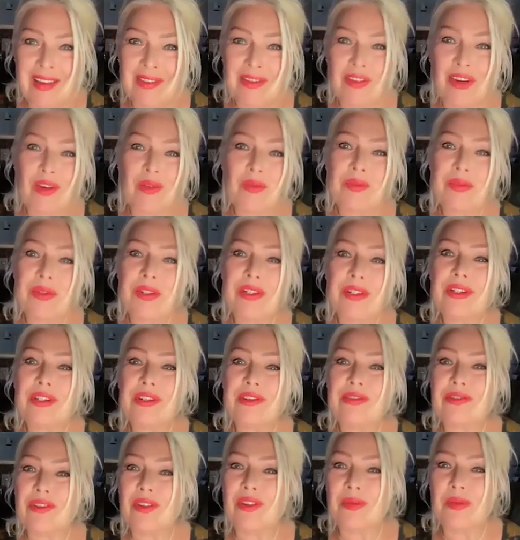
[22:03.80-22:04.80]
I've got
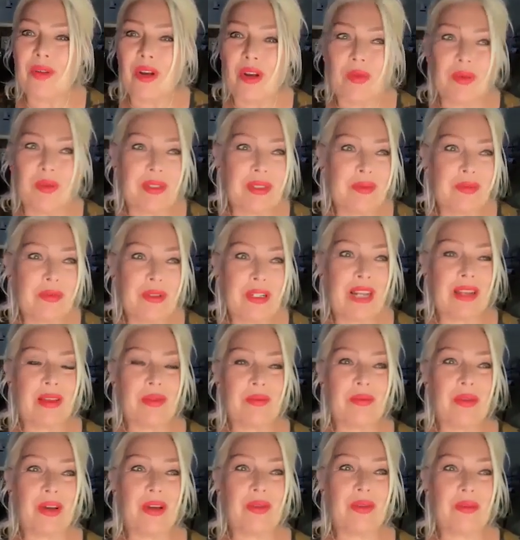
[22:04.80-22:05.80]
beautiful moments. I mean, like
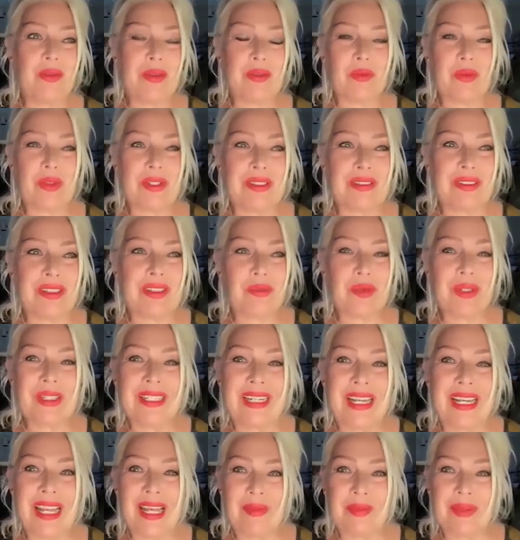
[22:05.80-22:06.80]
moment when
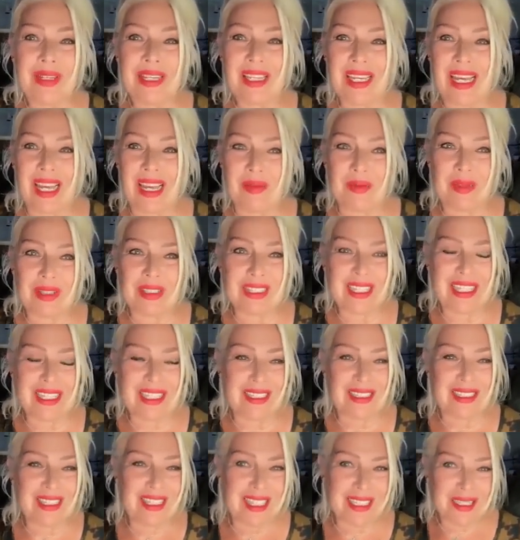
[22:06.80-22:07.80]
Lemmy came
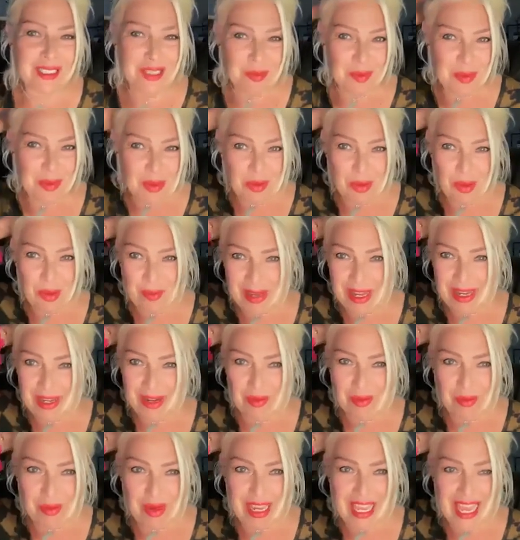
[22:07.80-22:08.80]
and kissed me on the back
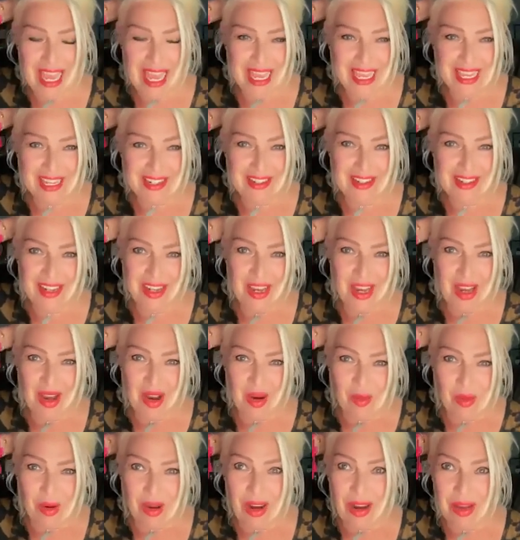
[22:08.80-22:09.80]
of my head
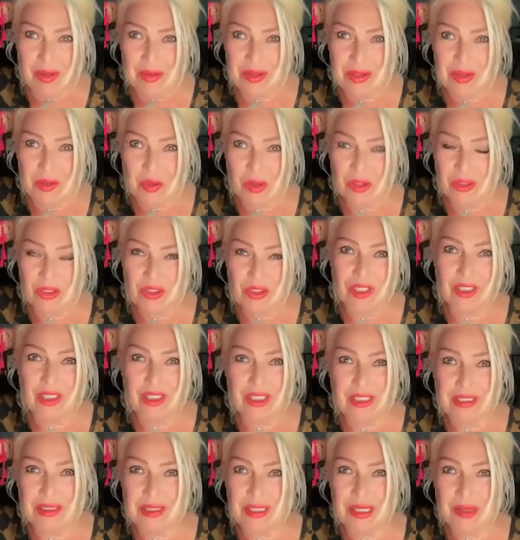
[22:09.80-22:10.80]
while I was watching
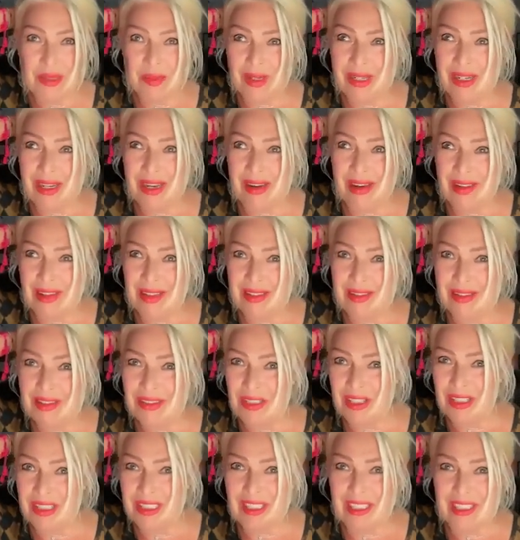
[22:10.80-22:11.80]
Kirsty
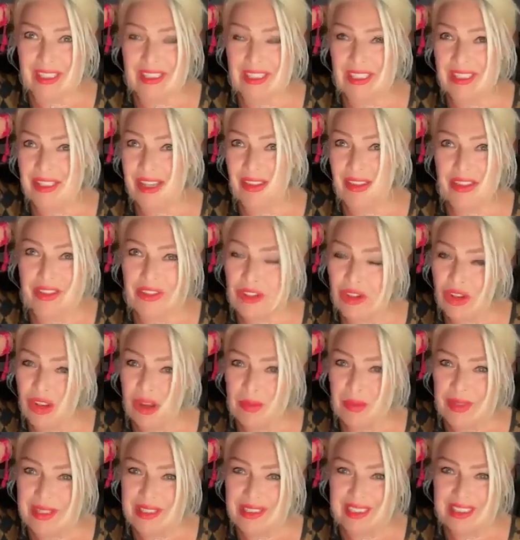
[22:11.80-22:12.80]
McCullough and another
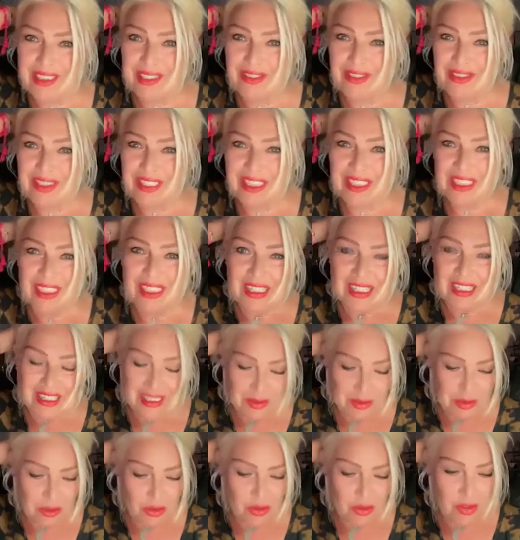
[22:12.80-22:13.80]
German TV.
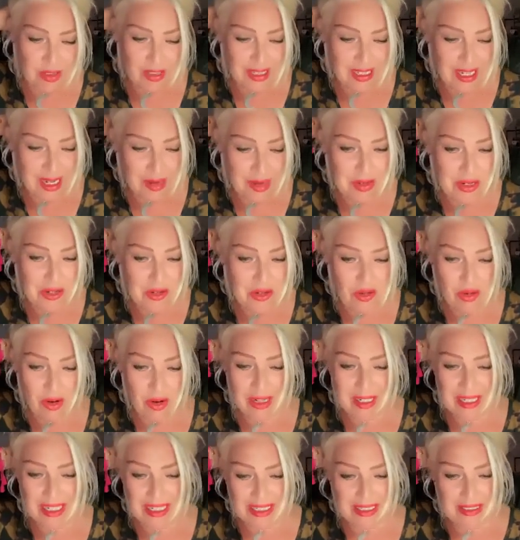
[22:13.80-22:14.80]
He was trying to get me
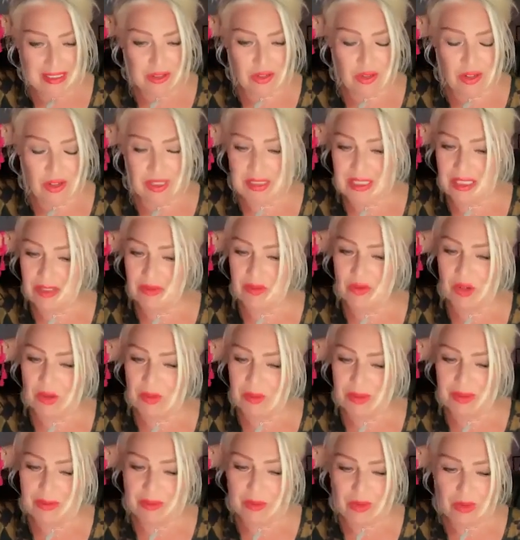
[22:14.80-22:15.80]
drunk in his dressing
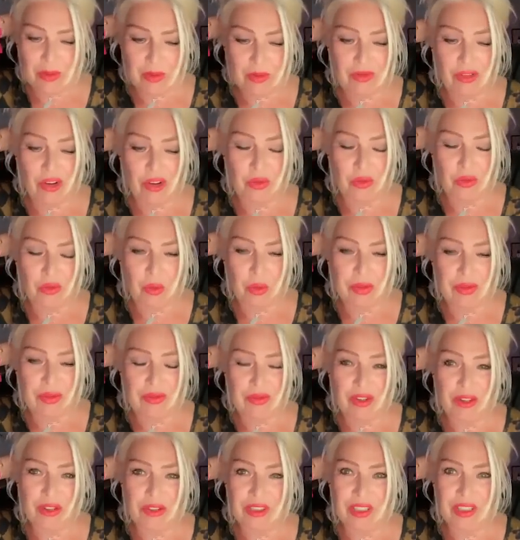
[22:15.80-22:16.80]
room and with
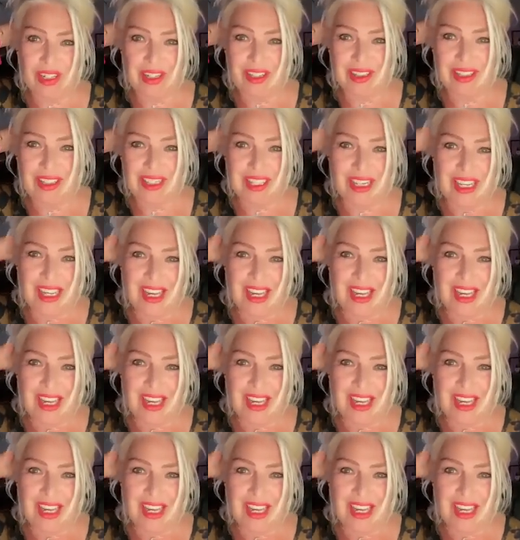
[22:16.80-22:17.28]
vodka.